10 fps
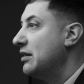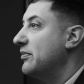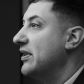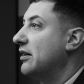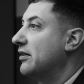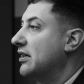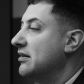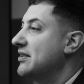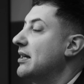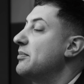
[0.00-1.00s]
but there
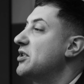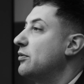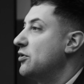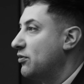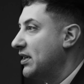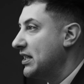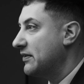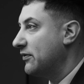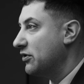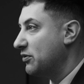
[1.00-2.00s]
are subsequent
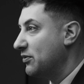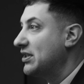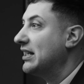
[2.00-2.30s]
transfers which